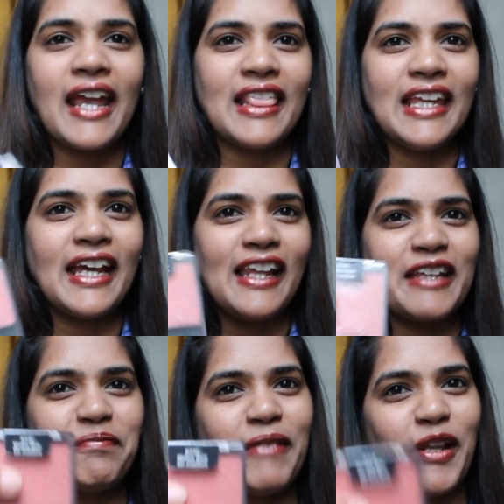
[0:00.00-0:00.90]
I think I
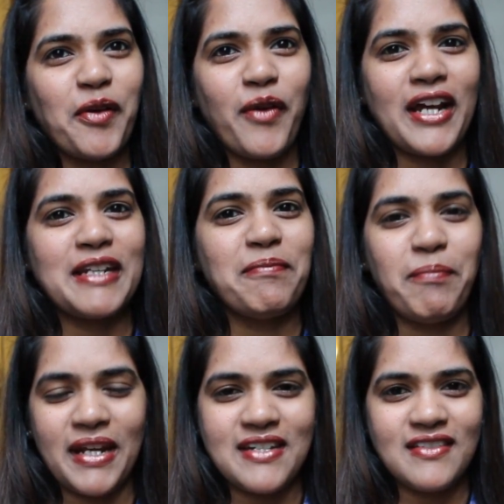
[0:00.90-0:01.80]
like Mellow
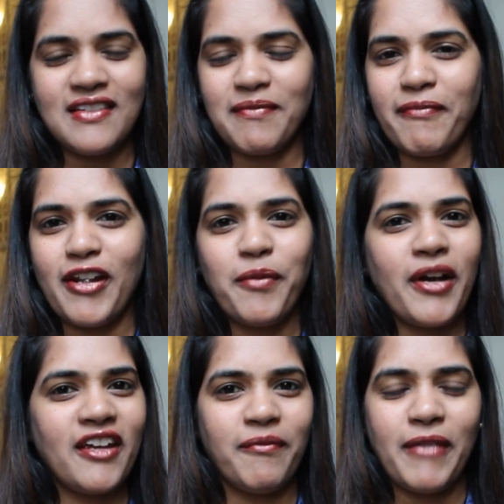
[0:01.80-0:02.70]
Wine better.
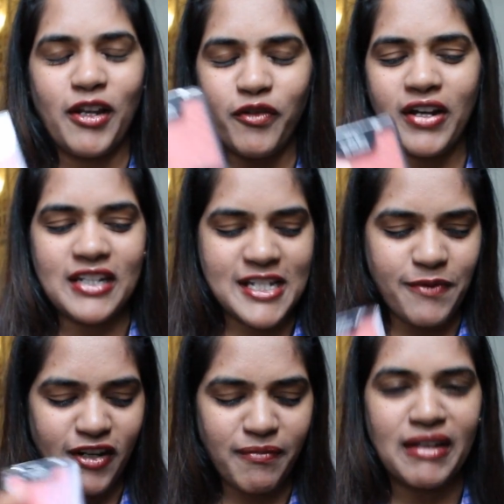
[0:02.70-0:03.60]
Mellow Wine
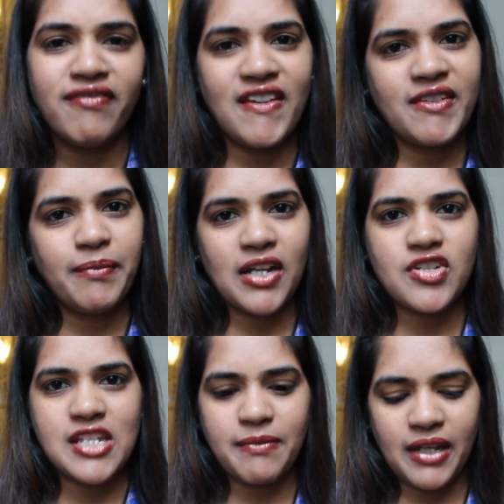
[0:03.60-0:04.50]
is one of my favorite
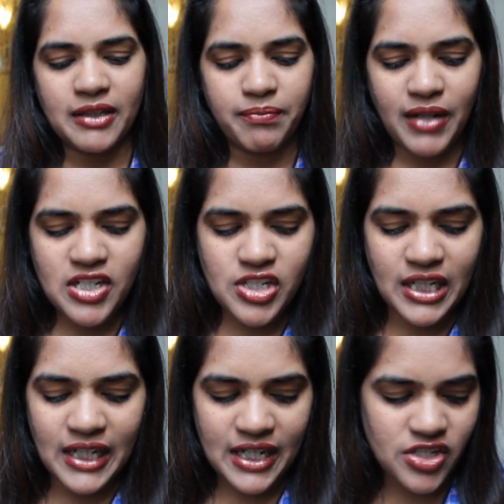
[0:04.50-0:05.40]
blushes in my blush
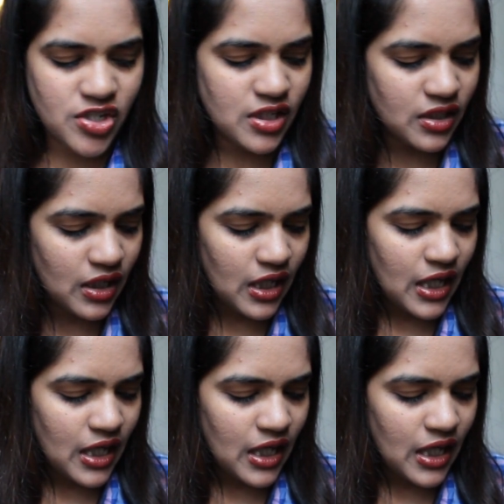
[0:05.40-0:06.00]
collection.